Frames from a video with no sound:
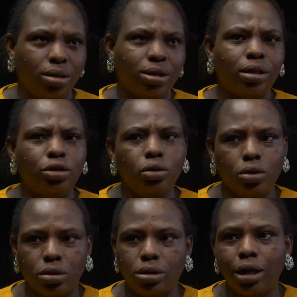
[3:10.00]
I said,
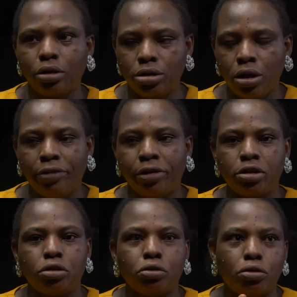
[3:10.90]
short? That does not have
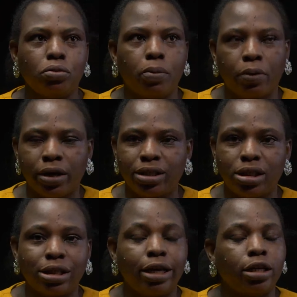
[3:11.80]
anything to do with
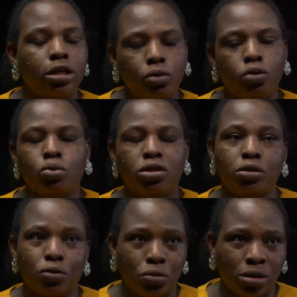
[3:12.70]
pregnancy. He said, he knows what
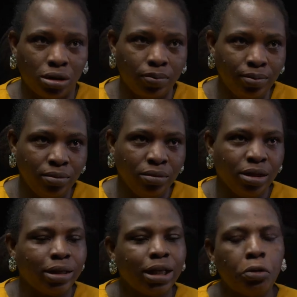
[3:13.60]
he's doing.
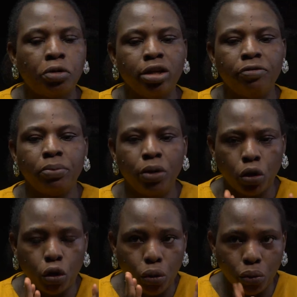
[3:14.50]
That that will give him a
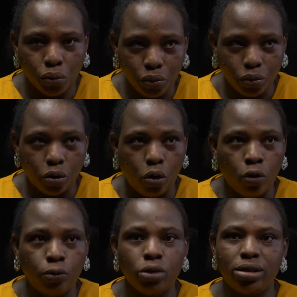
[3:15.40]
clue
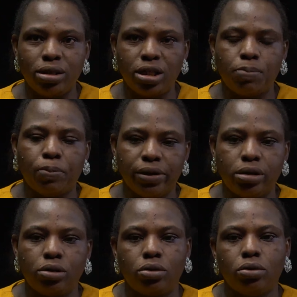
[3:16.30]
of what he's
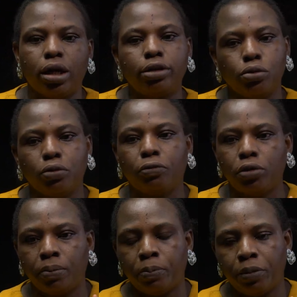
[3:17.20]
expecting. So I had to go
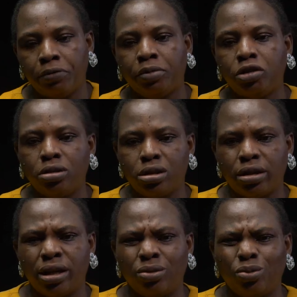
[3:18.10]
for the pelvic
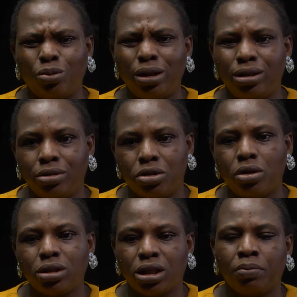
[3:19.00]
scan. When the
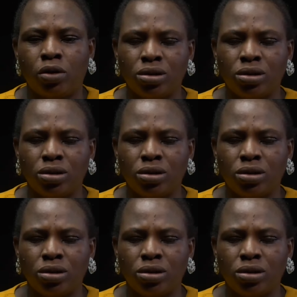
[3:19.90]
result came